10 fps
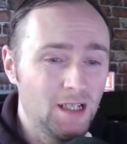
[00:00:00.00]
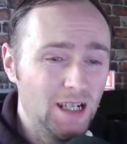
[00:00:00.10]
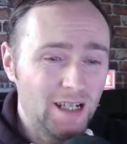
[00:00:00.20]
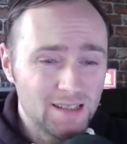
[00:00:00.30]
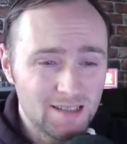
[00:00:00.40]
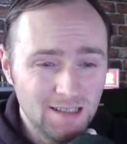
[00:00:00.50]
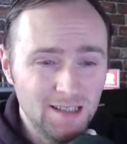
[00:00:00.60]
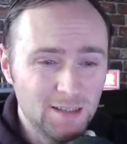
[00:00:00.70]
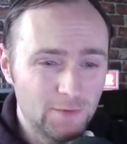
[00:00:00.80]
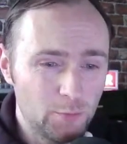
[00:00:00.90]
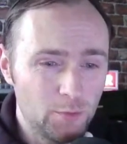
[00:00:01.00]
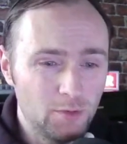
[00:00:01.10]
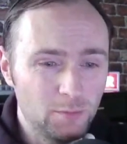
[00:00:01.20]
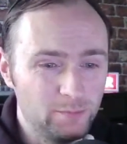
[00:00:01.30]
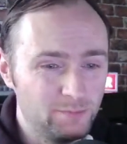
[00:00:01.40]
I can see
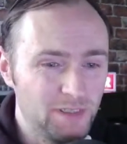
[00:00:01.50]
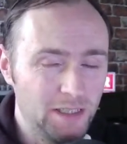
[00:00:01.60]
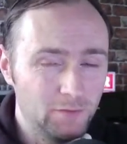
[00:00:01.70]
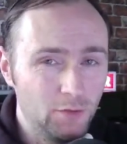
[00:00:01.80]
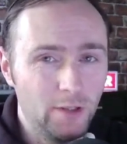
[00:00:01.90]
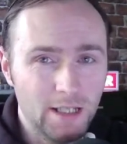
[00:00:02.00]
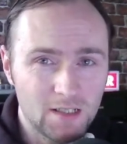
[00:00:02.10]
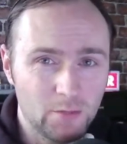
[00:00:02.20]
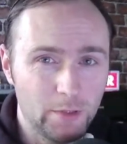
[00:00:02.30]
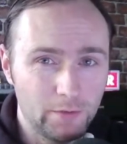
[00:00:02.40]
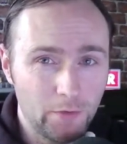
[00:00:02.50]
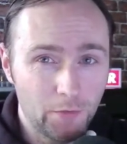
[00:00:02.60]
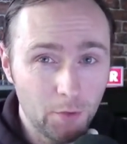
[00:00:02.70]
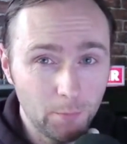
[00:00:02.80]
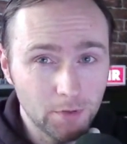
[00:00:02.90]
Liverpool giving Newcastle a bit of a
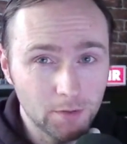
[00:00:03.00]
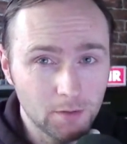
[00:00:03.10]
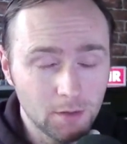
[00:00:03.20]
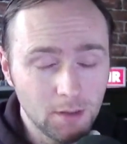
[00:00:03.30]
thumping.